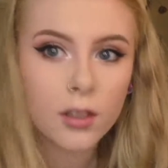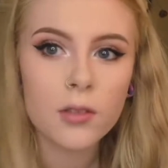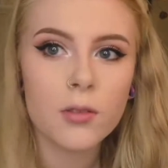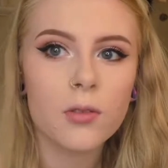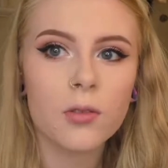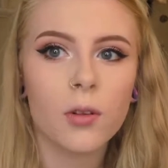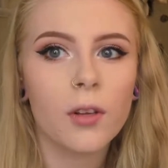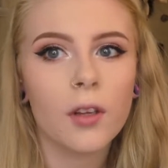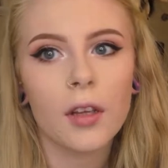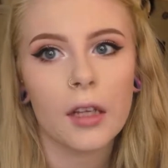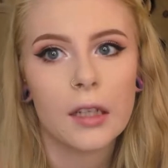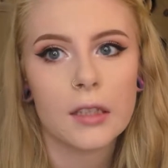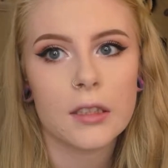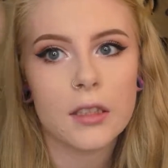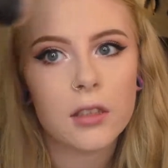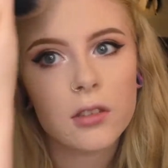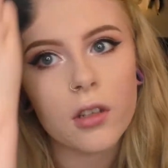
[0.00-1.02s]
this is only like a
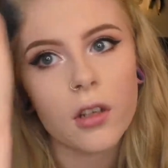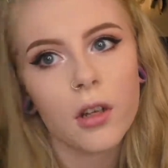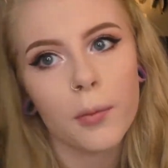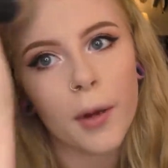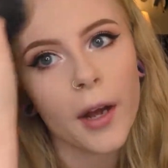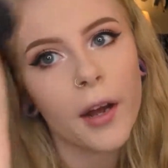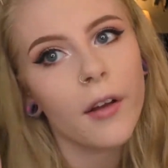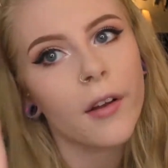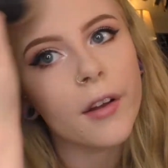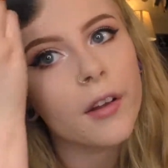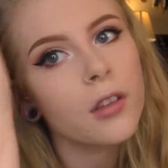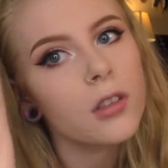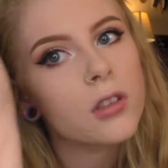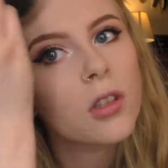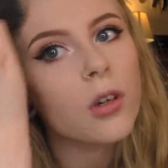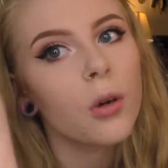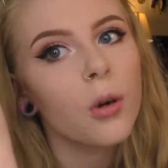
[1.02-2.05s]
$6 palette,
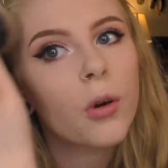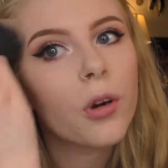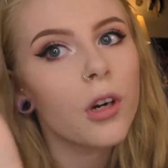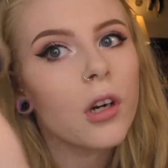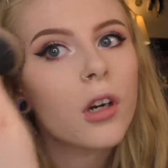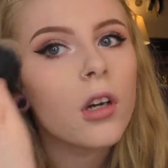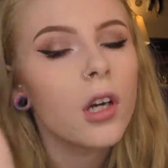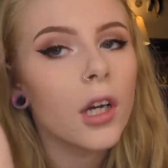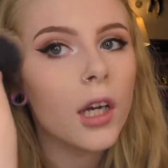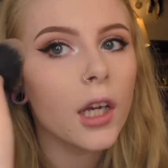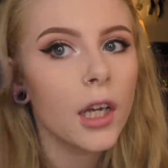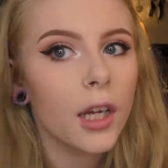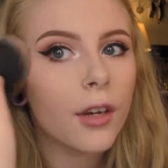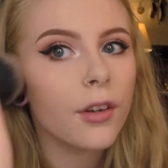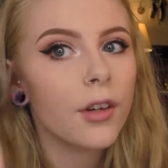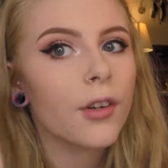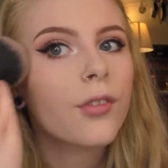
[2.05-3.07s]
so
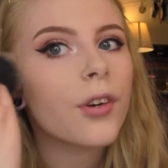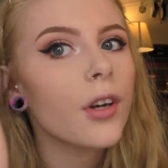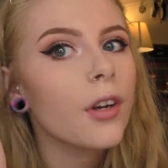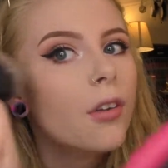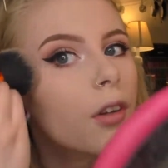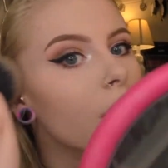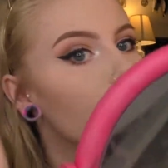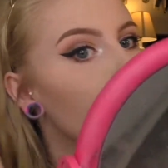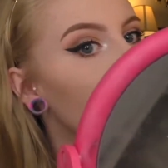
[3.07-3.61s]
even if I end